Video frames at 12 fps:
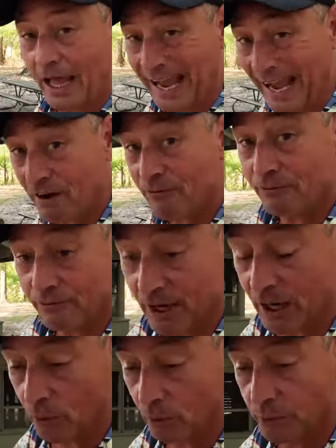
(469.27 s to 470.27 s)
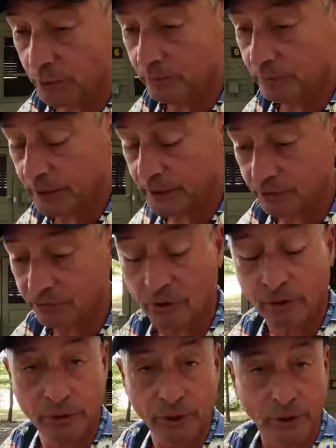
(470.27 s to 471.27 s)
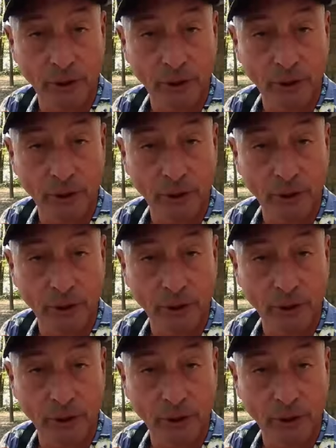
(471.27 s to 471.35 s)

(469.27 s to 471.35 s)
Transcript: have firewood and it's on the